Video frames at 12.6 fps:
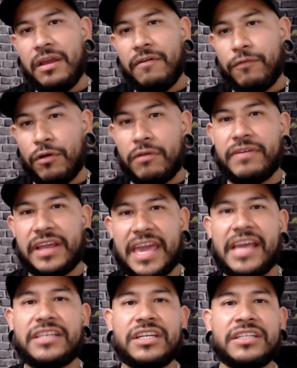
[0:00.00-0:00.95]
for
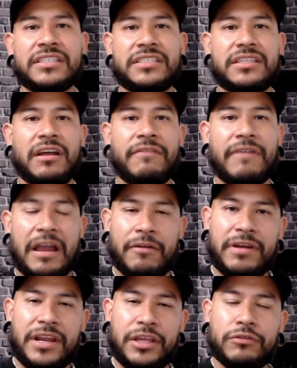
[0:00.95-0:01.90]
vacation and stuff, I
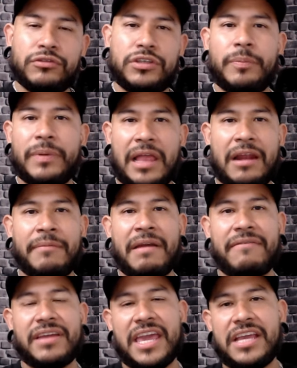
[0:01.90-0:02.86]
already used up a lot of my
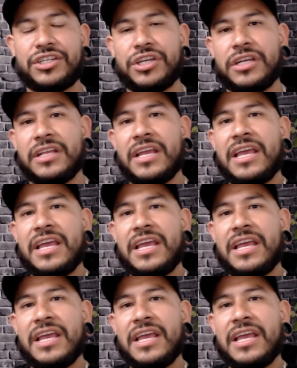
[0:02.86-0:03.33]
vacation.